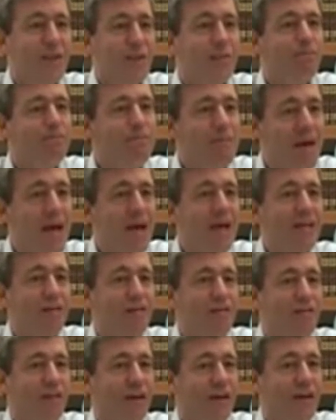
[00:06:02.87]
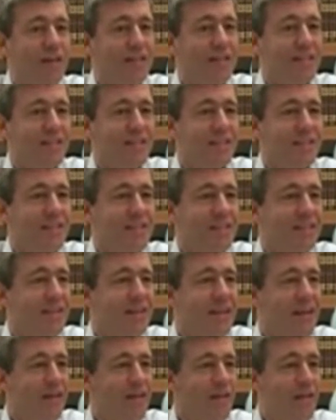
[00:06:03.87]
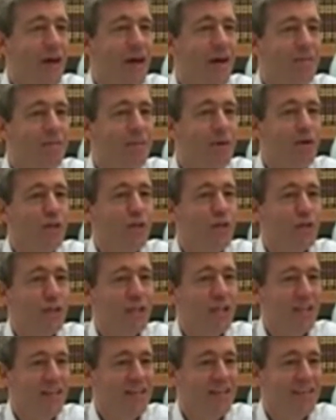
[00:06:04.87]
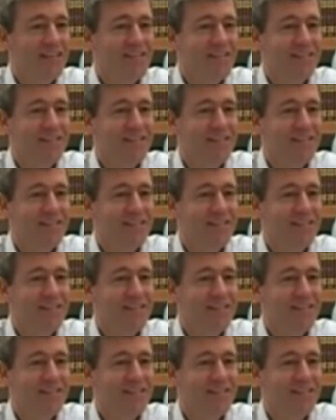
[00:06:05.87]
to manifest that mercy.